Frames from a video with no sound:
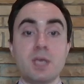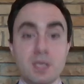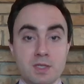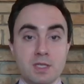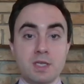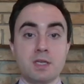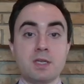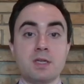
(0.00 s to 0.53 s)
And
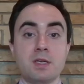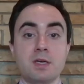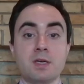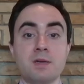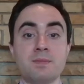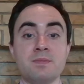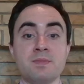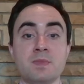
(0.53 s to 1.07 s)
then
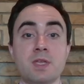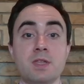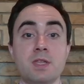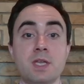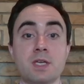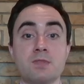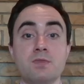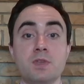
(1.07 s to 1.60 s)
in the
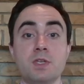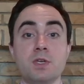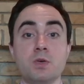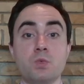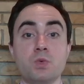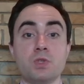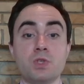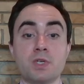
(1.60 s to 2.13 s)
next video,
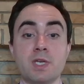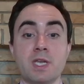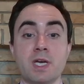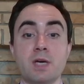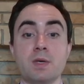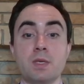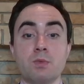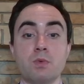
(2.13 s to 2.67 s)
we'll look at
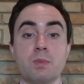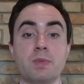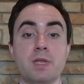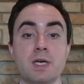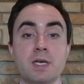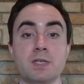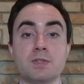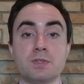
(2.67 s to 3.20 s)
how he
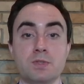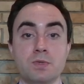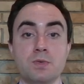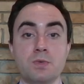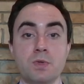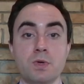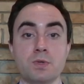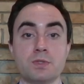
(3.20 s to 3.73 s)
replies
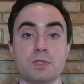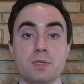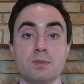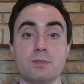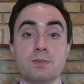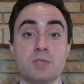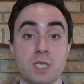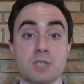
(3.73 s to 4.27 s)
to those
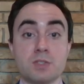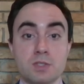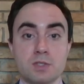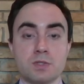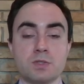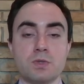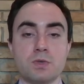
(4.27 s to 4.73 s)
objections,